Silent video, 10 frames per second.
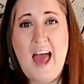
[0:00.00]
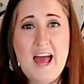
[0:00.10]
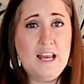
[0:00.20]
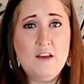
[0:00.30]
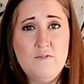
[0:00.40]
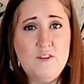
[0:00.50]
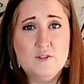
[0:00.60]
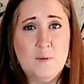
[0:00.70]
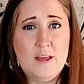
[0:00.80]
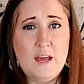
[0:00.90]
any
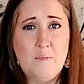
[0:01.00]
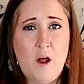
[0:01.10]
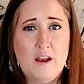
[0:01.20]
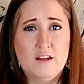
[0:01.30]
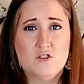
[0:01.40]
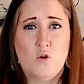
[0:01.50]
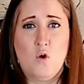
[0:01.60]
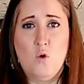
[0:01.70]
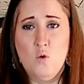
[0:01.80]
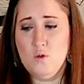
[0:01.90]
Infusible ink products or
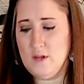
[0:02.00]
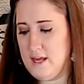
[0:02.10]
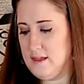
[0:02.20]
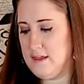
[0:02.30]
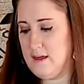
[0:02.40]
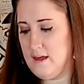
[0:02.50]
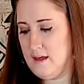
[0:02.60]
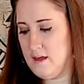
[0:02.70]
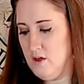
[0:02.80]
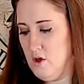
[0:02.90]
only
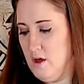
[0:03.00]
the